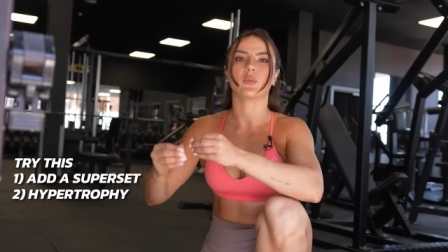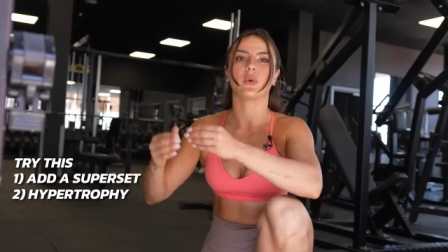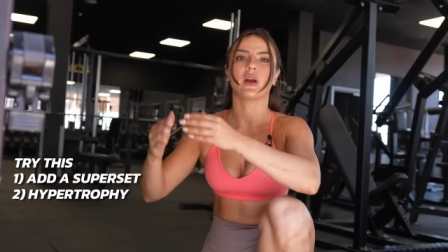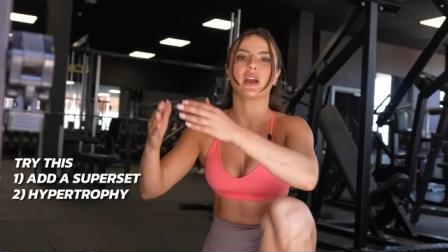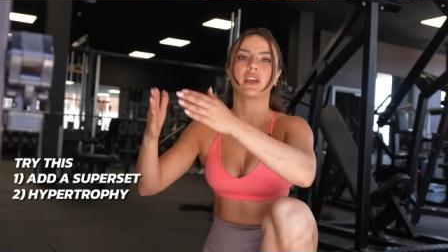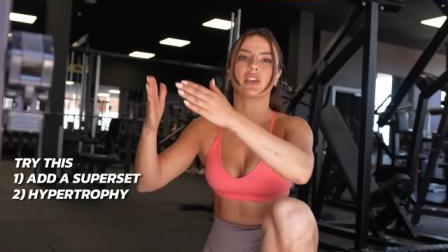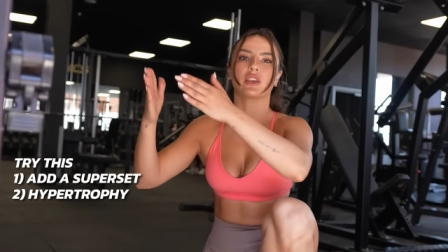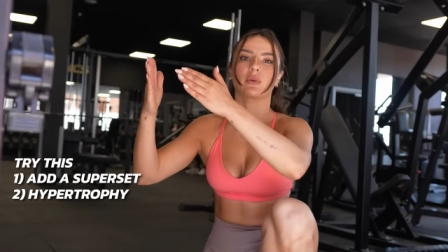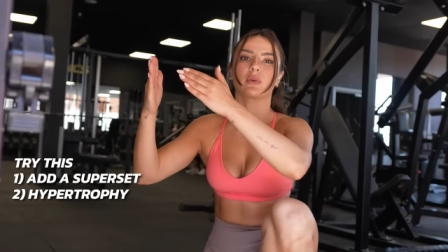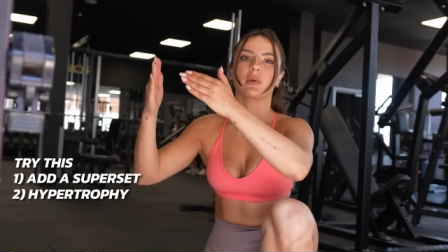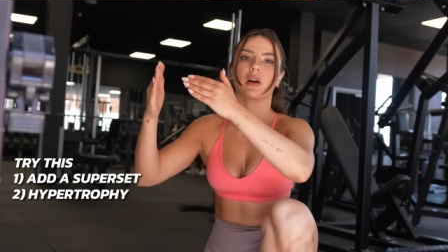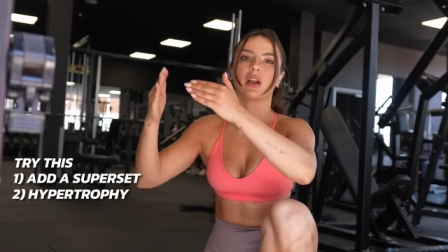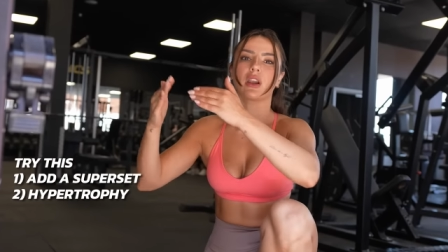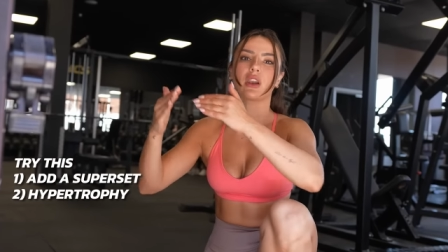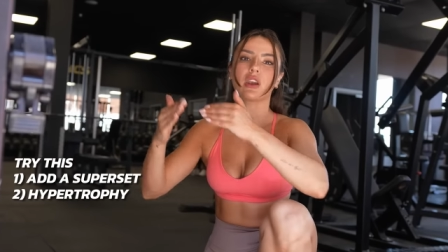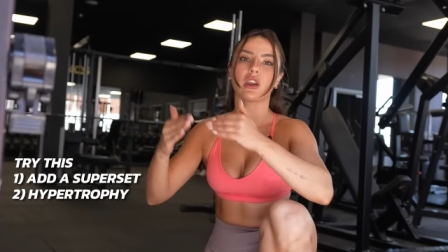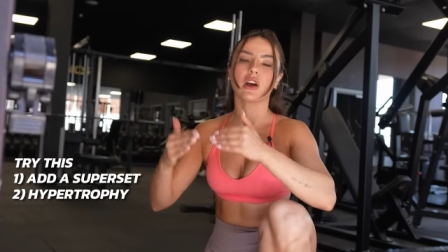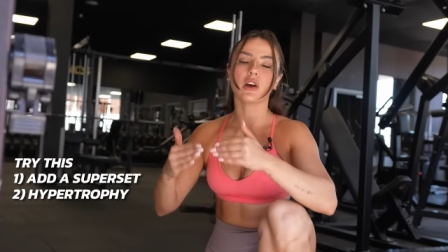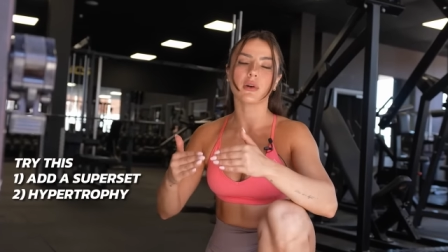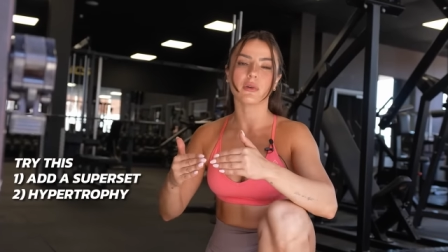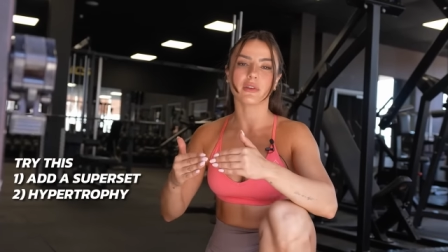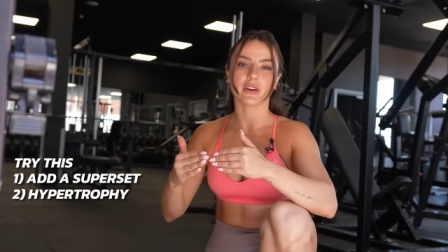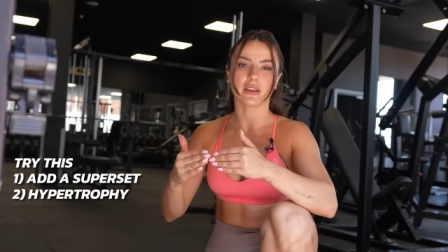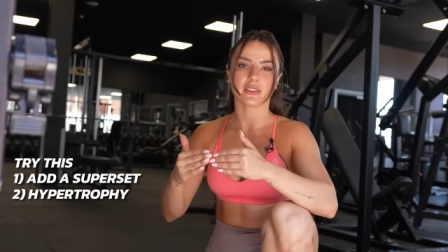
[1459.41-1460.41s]
where you are
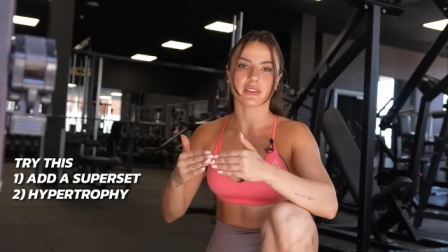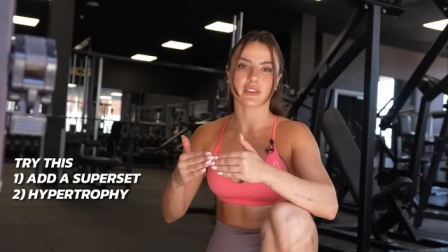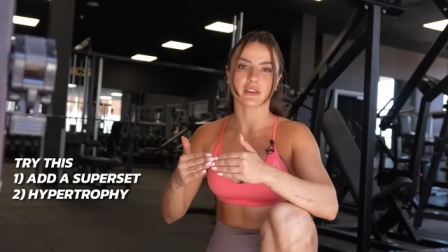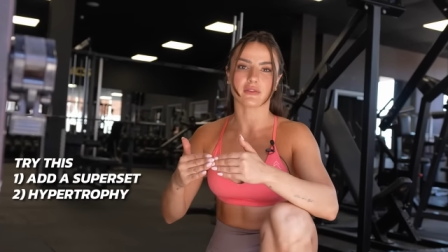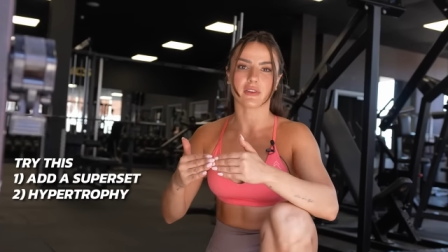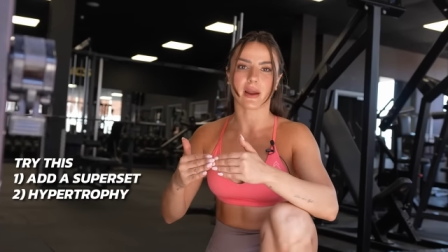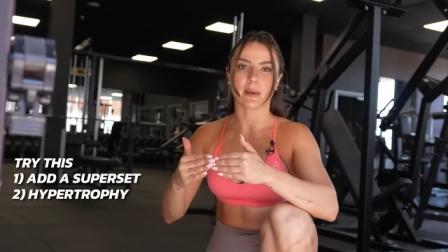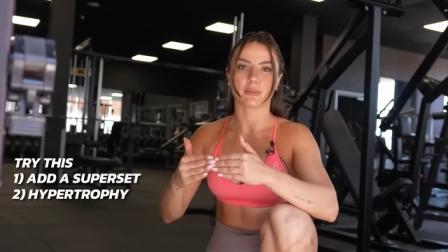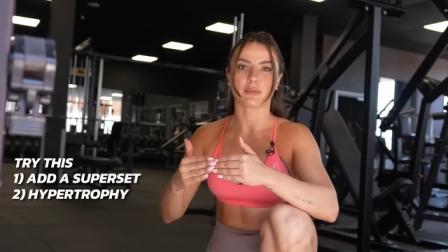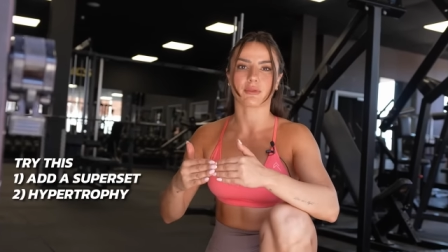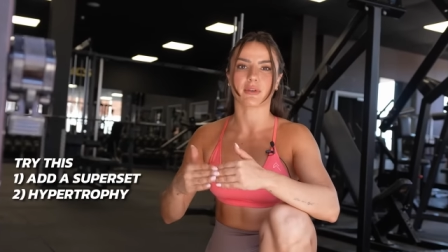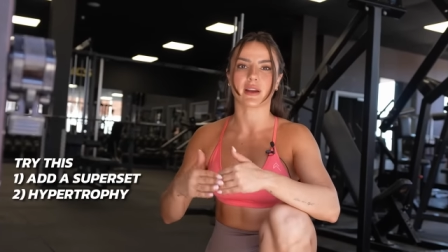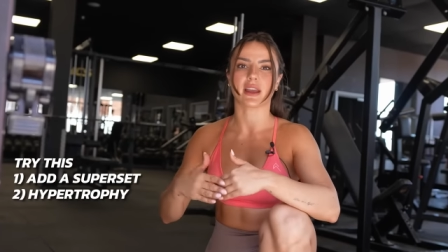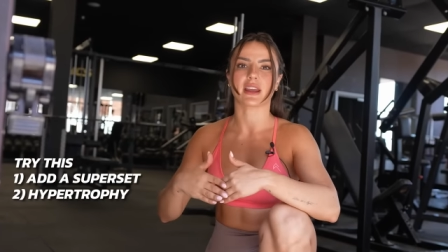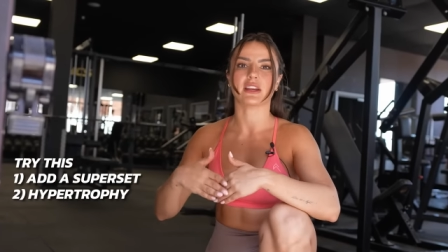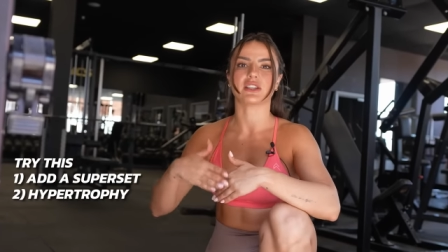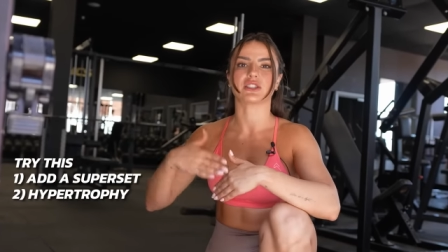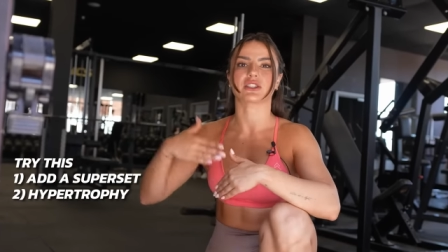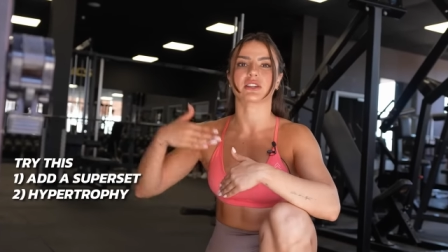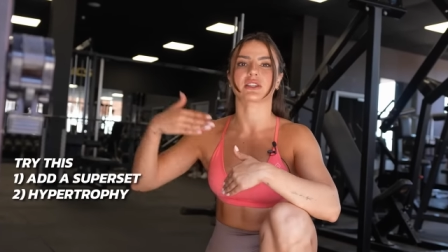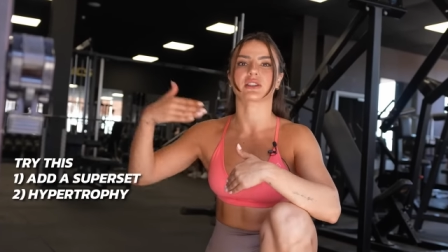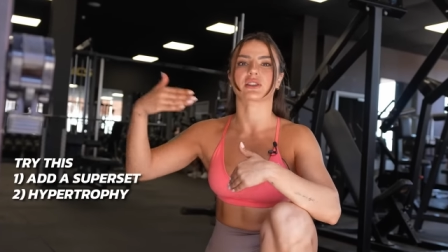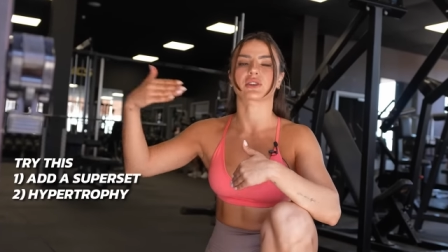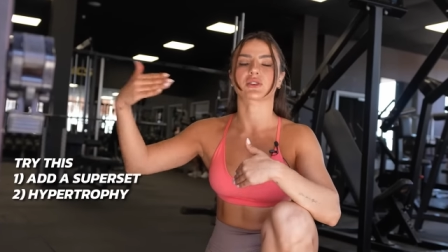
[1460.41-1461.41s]
lowering the rep
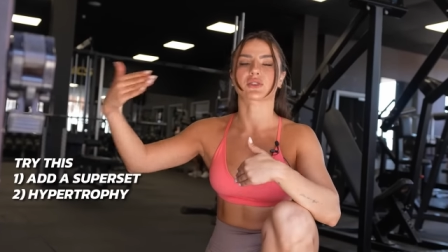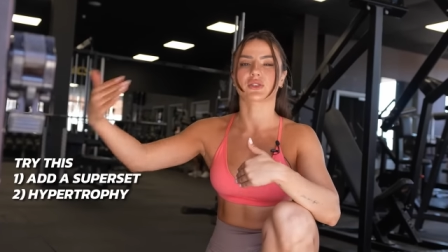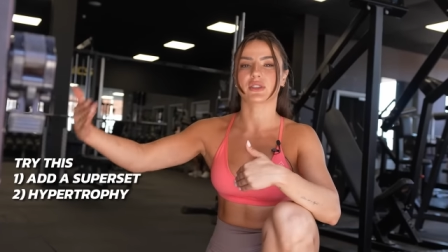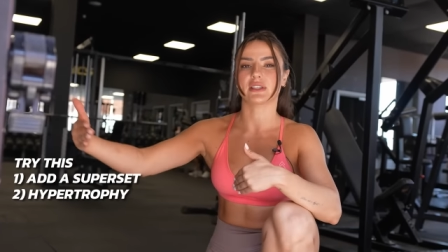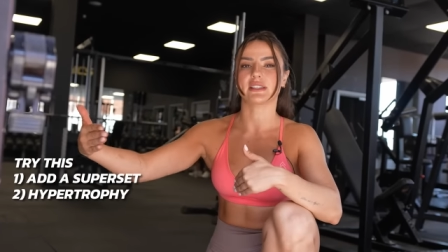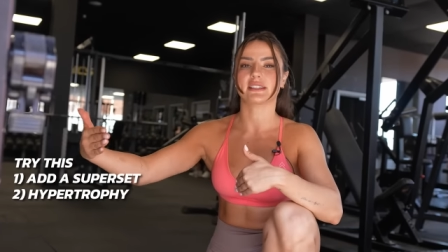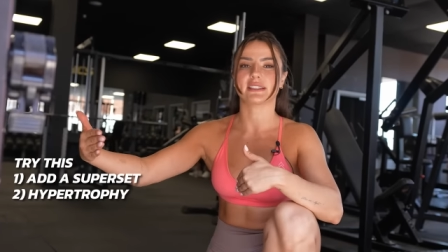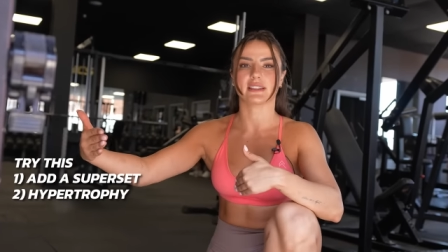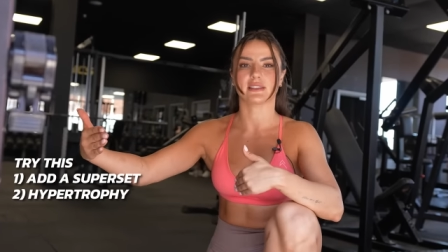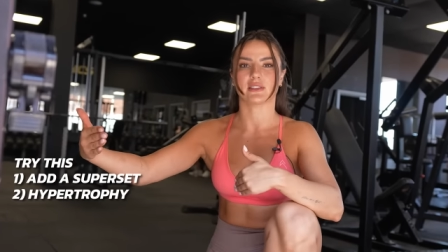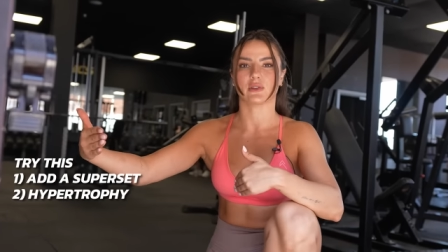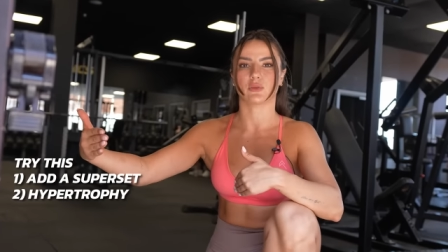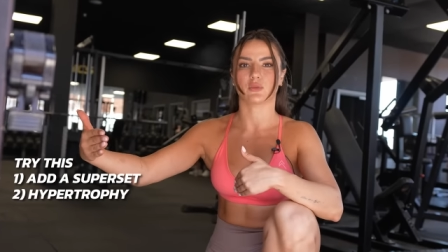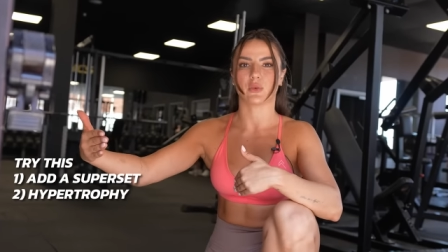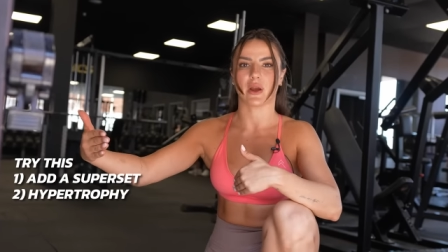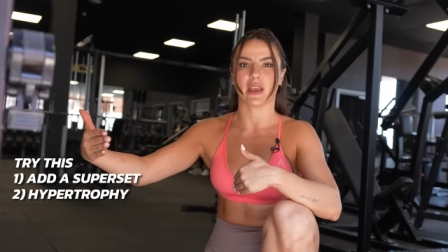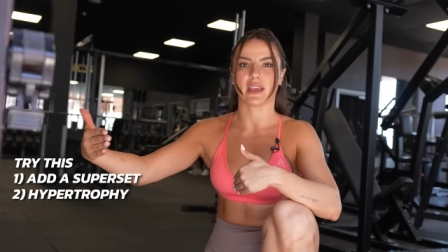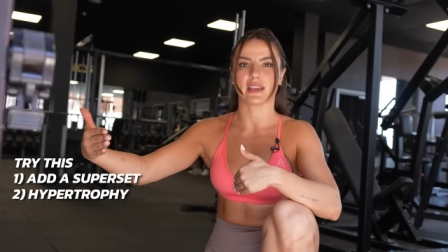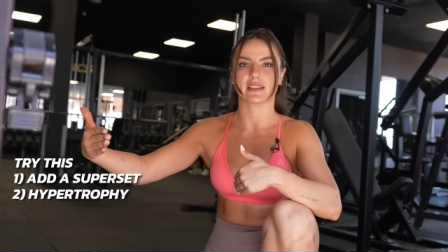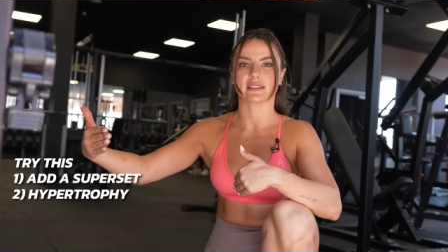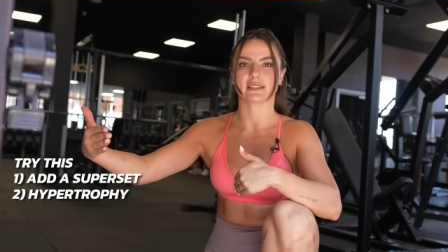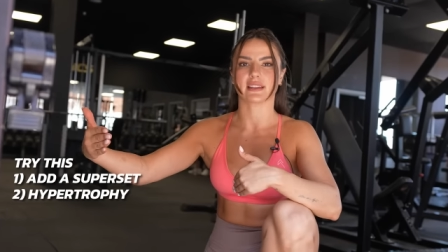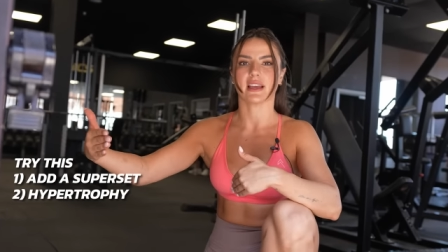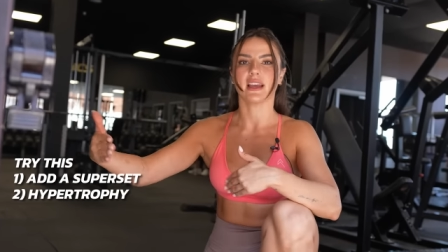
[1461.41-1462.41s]
range, increasing the
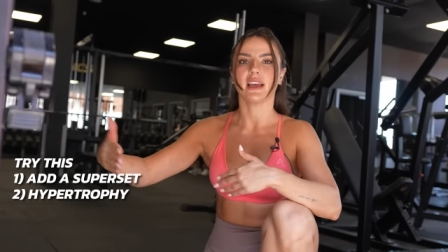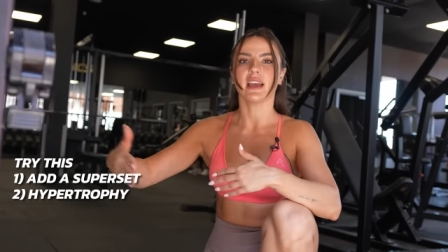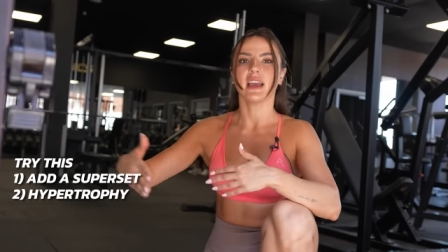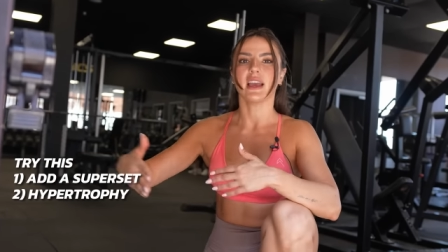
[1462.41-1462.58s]
weights.